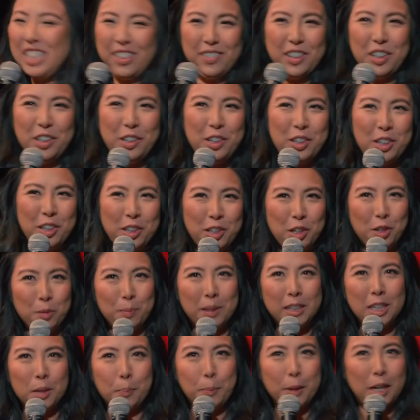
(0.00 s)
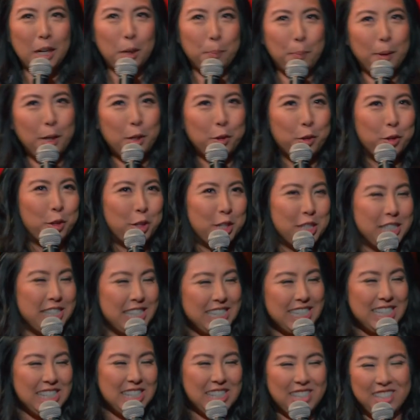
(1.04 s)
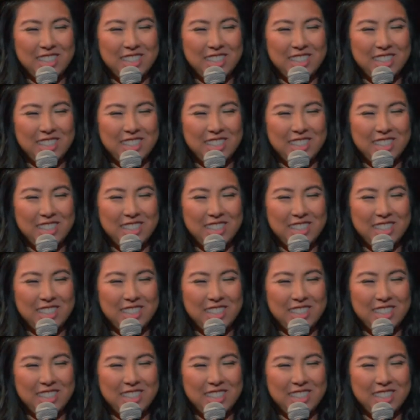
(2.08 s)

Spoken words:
of you don't know about the Filipino nurses,